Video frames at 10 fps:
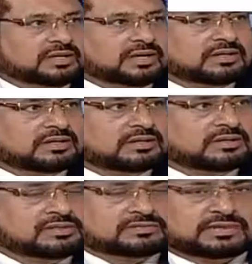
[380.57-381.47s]
and
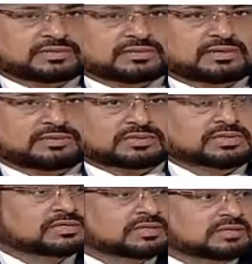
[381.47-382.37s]
this was our
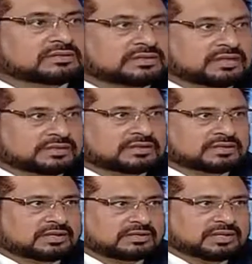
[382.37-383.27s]
13th,
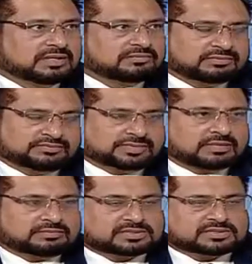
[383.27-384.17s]
I believe, if not
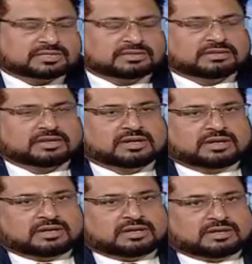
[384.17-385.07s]
mistaken,
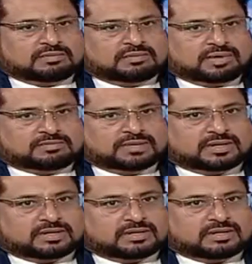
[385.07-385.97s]
blood
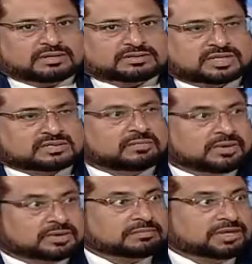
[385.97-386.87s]
bank, central
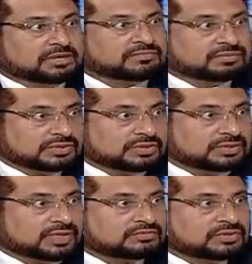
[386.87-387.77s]
blood bank of Kuwait,
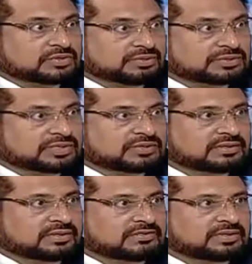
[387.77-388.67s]
that we go there,
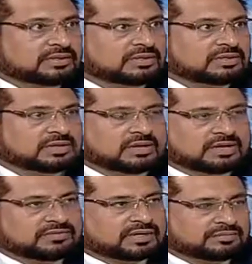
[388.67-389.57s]
we call
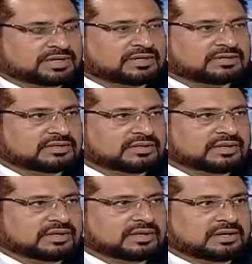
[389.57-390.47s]
our community
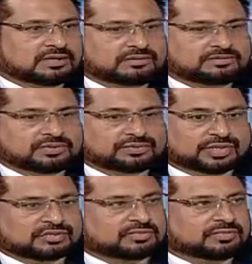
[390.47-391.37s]
and we
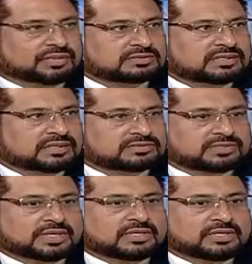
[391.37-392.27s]
donate the bloods. So
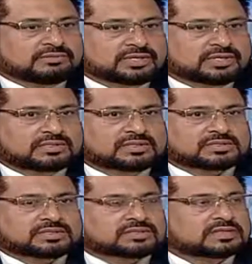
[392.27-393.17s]
internally these
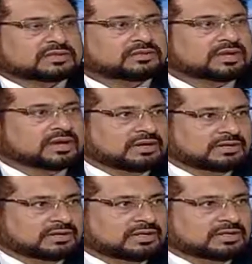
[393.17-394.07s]
things are going on.
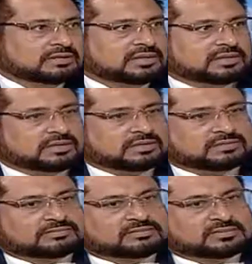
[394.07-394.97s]

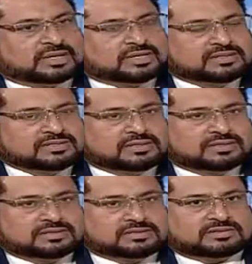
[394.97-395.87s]
The reason
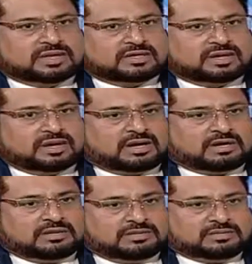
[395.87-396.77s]
is that
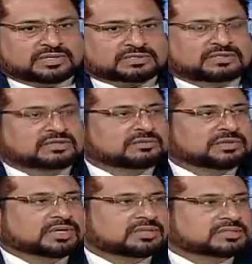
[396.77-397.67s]
all the Pakistani
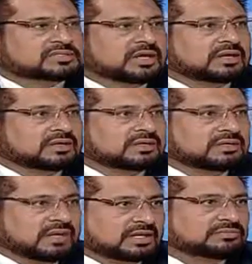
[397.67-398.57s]
community is staying here,
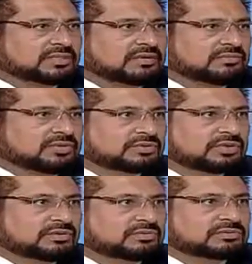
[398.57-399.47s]
like me, more than
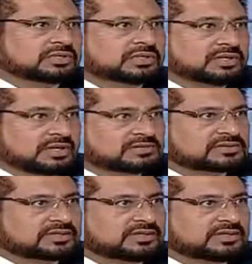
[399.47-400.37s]
2-3 decades
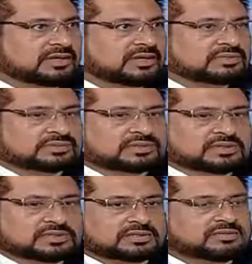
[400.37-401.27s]
here. So this
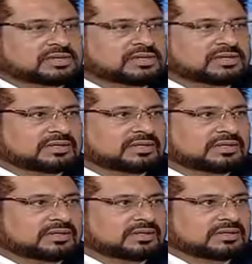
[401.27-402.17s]
is our country.
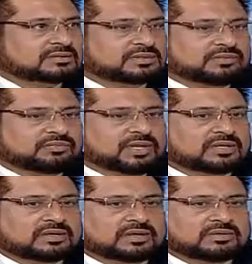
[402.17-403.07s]
So we
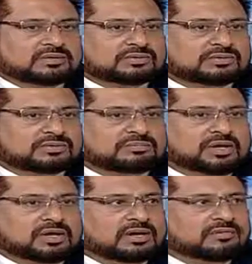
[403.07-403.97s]
try to
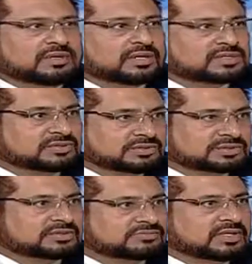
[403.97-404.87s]
build our
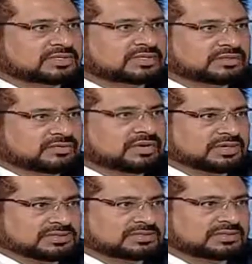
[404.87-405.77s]
resources what
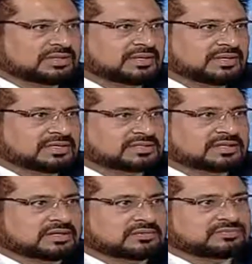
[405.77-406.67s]
requires, instead
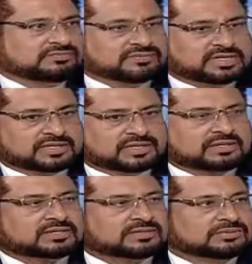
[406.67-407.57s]
of waiting in
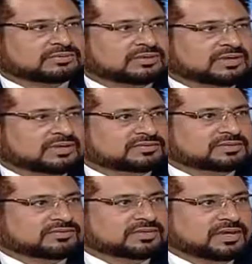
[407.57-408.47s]
queue. So
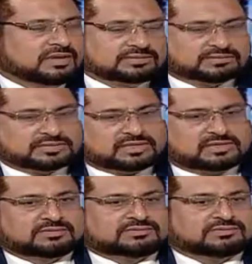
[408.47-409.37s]
we have some sort of